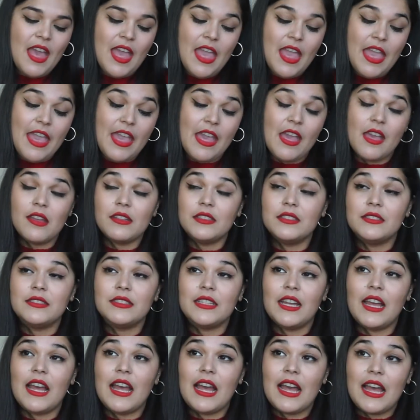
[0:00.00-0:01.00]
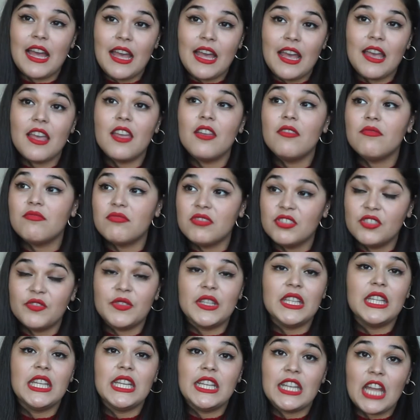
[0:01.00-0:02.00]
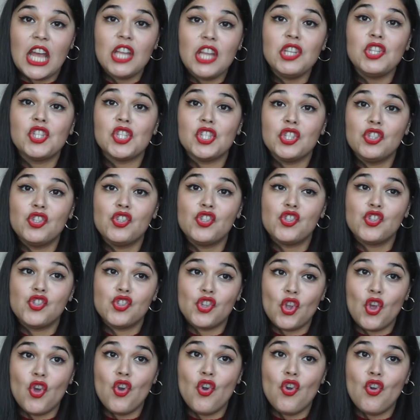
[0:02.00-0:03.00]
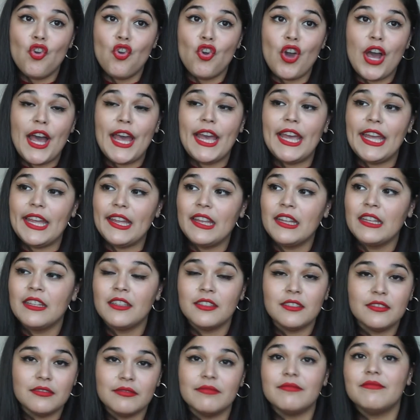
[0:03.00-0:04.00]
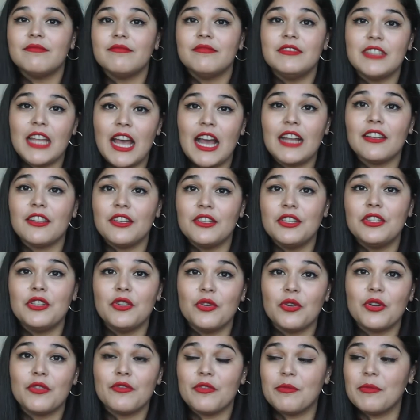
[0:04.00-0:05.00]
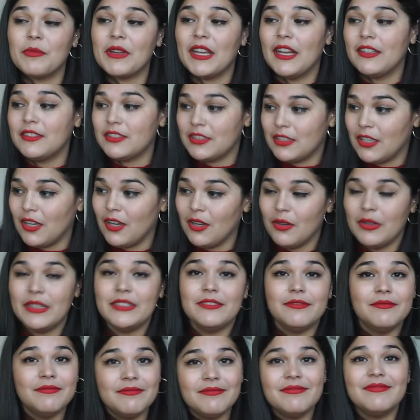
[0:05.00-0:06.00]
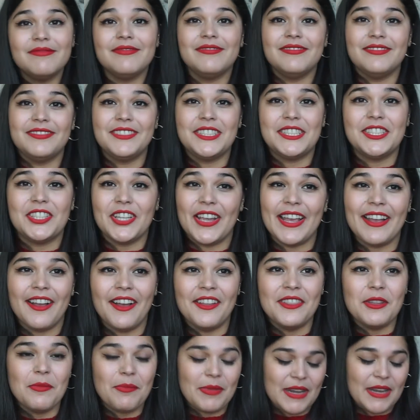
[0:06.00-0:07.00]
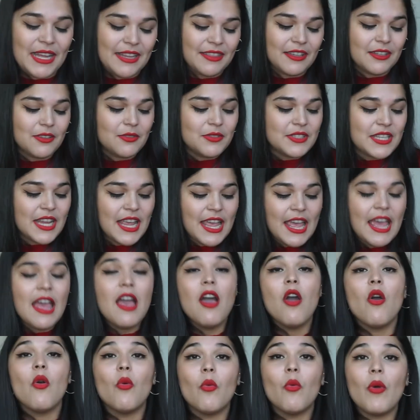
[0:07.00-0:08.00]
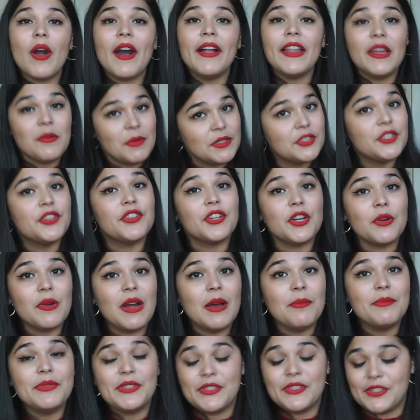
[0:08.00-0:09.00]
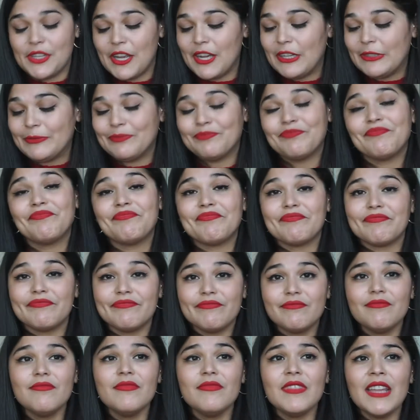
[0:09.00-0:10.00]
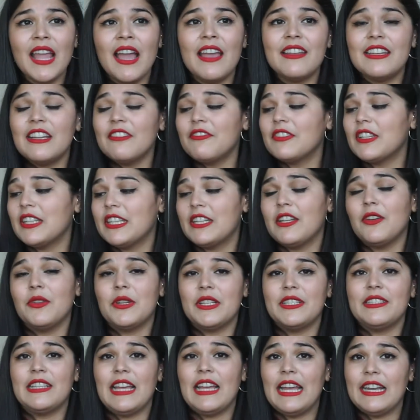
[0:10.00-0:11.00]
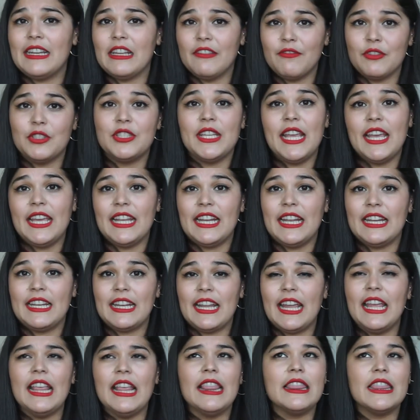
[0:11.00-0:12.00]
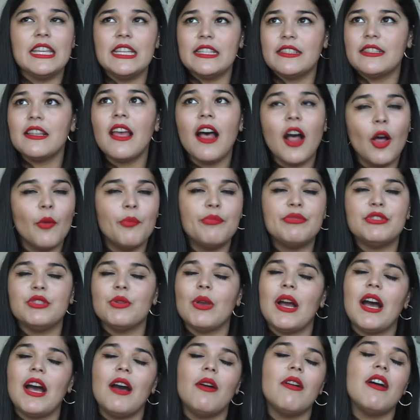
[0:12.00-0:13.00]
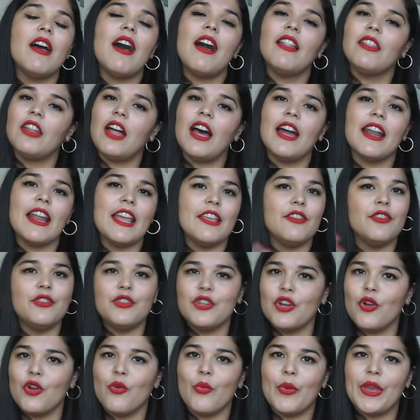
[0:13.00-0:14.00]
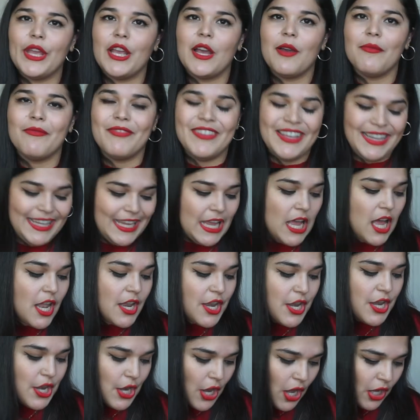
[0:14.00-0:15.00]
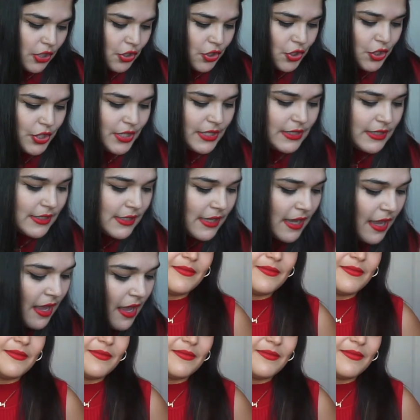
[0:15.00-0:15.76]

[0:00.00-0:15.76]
and I was feeling nauseous, so I knocked on the door for Miguel to go and check on the plátanos while I went to throw up. So I definitely noticed that if you take it at night, this helps you out a lot and you don't wake up feeling nauseous.